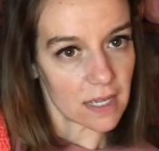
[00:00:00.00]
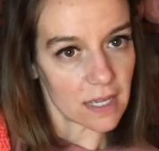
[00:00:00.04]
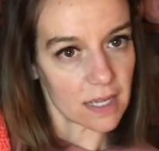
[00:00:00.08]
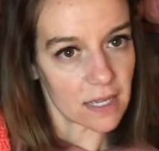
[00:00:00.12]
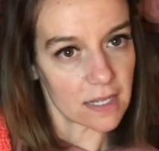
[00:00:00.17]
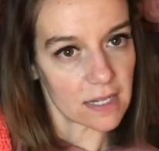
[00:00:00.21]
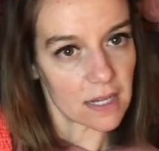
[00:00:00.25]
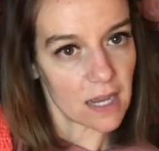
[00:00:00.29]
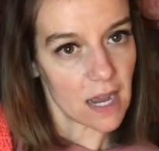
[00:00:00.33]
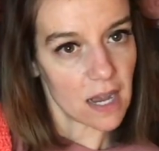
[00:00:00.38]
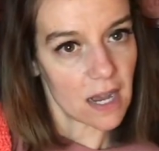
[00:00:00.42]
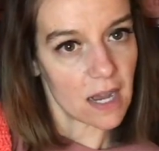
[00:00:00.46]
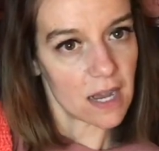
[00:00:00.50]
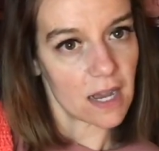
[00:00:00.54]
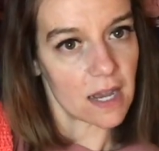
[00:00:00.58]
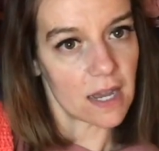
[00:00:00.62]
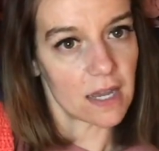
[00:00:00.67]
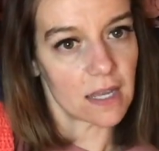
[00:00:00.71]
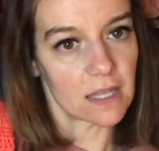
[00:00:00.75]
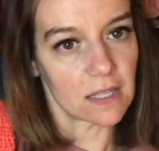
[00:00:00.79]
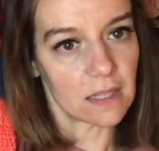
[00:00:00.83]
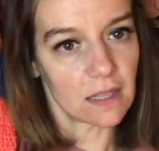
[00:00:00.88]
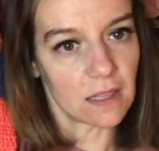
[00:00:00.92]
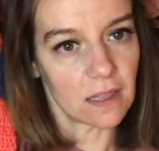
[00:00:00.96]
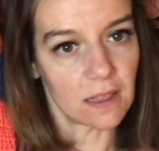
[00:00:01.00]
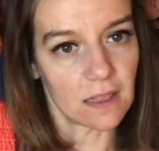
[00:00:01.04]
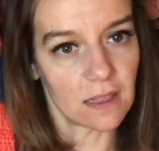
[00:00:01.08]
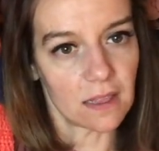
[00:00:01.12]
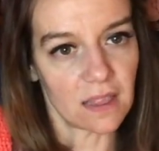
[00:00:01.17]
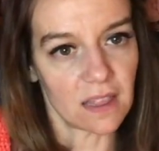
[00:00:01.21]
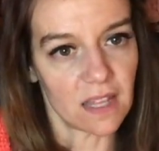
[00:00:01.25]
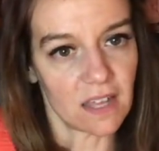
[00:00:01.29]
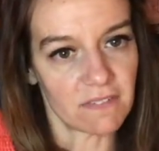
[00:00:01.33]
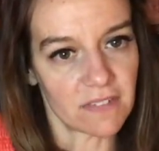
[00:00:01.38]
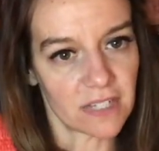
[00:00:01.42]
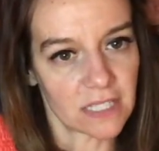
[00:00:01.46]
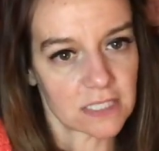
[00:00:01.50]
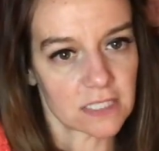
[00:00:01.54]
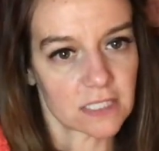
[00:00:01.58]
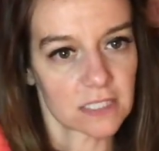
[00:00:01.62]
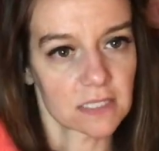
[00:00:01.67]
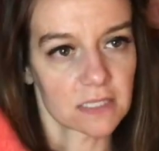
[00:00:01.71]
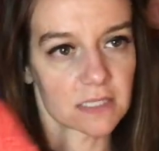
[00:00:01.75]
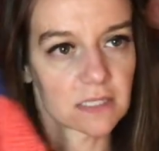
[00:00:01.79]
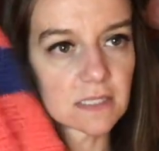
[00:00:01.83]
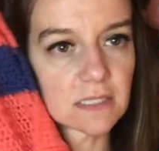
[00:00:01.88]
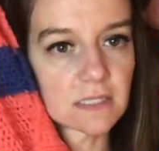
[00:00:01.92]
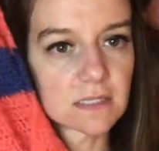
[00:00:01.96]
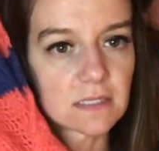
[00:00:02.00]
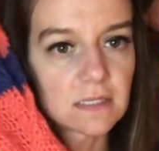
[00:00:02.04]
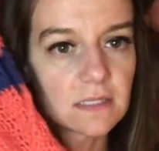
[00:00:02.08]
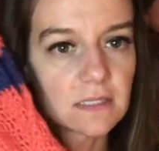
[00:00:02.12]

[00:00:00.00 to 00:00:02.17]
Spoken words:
And I love it.